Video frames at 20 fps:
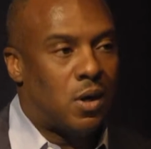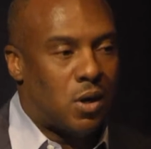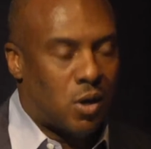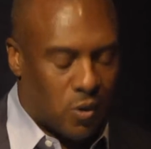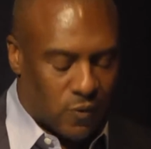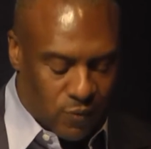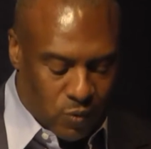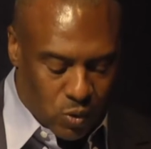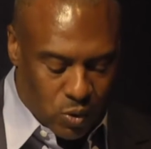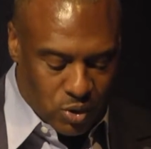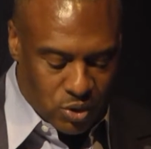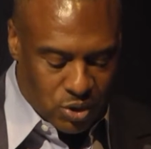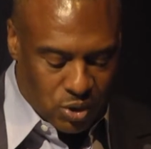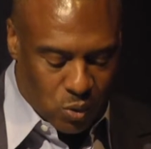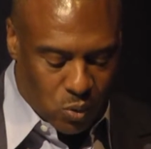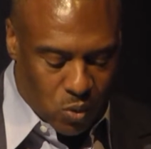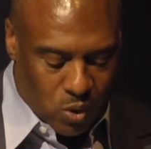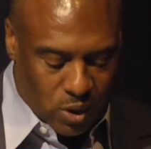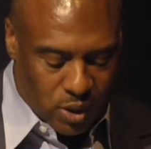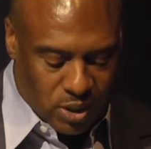Of course, the
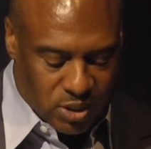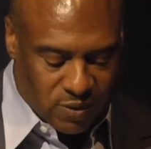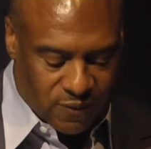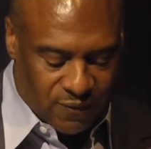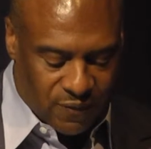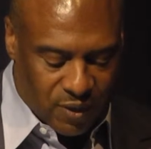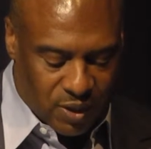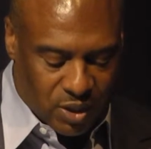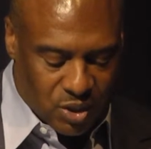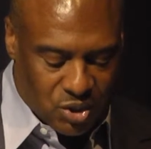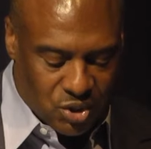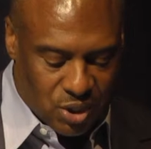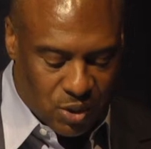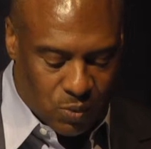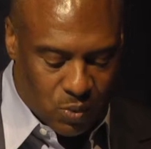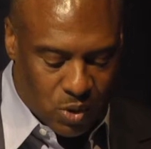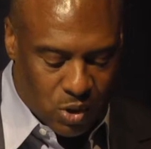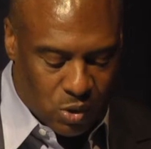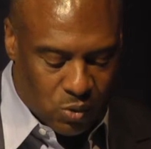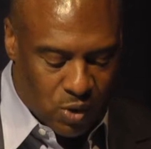work isn't finished,
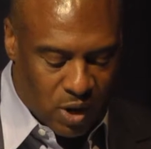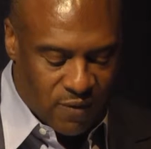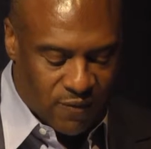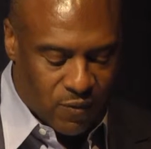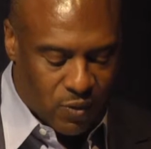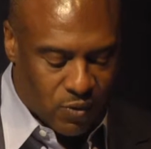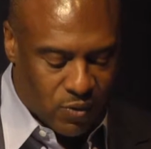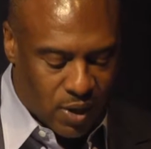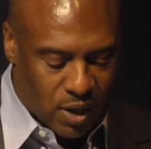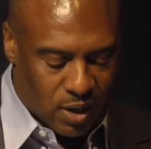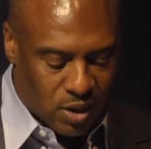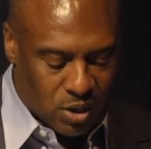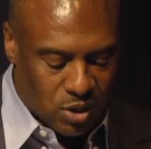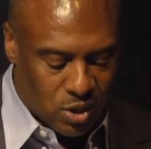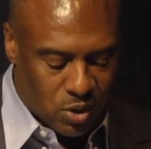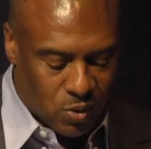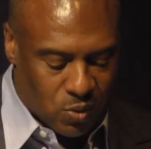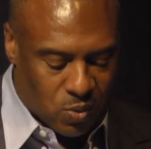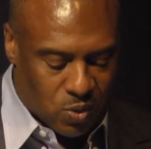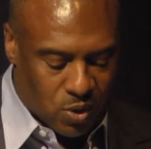and we're grateful that
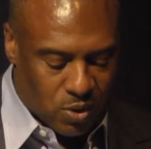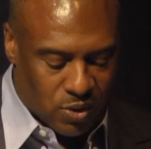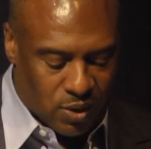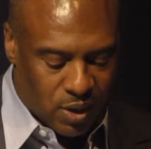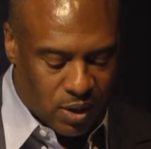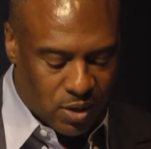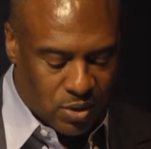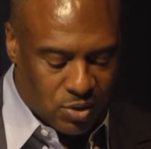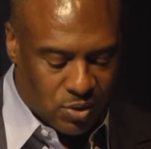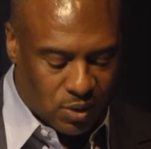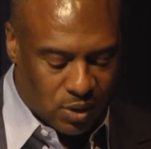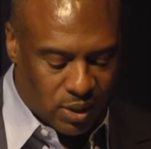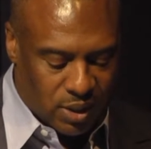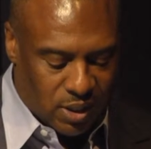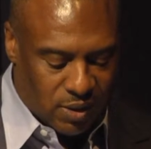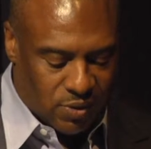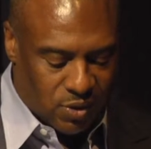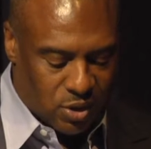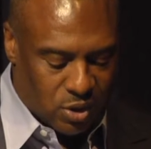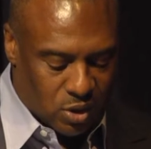you were there to
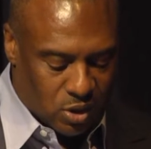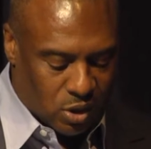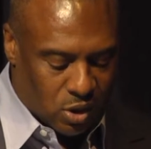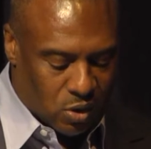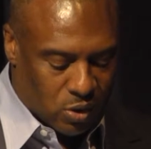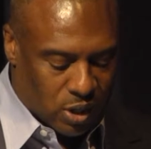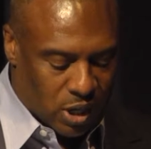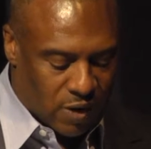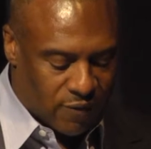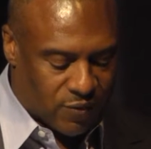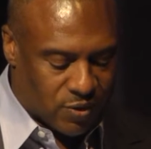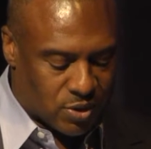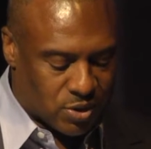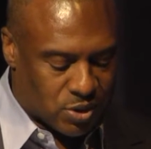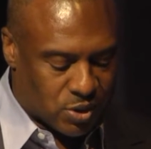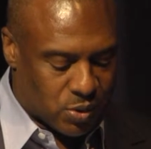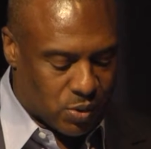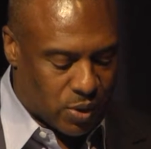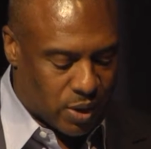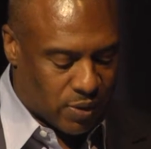lead the year-long effort
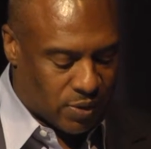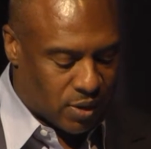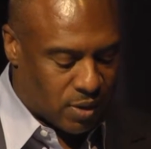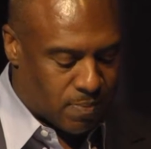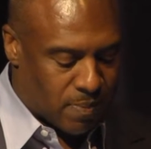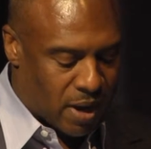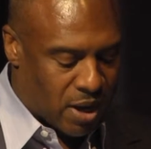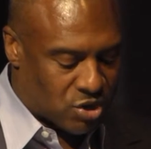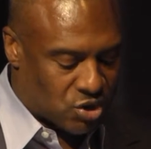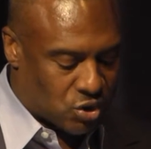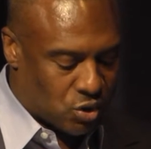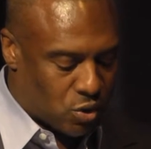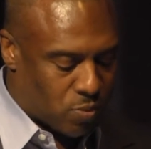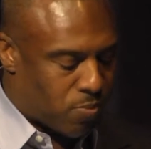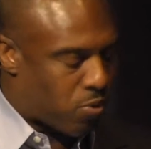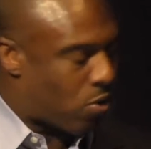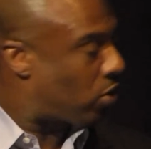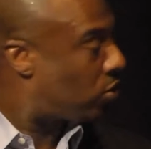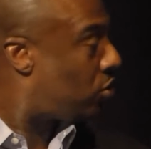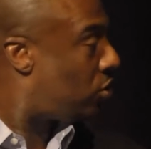to create the Imagine Your
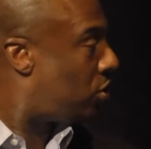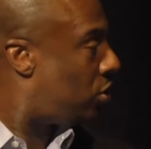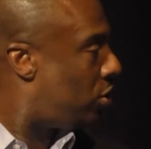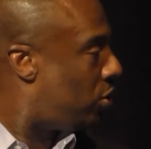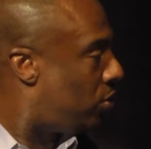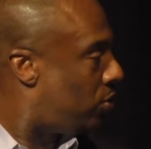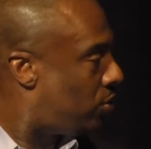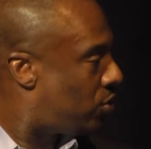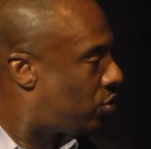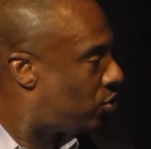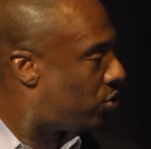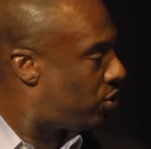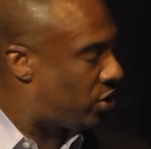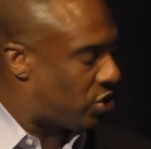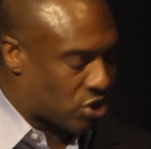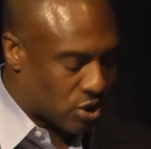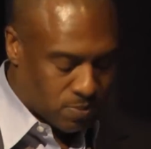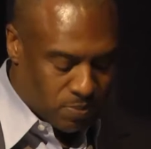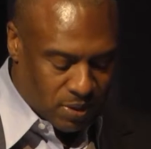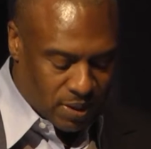Parks 2
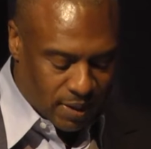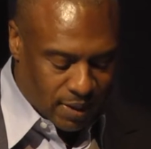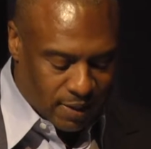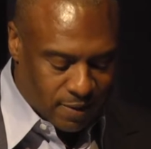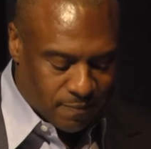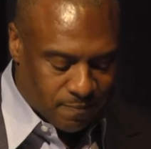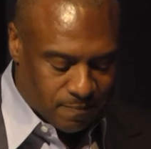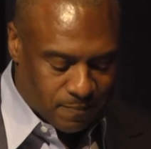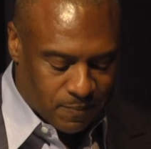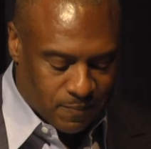strategic plan.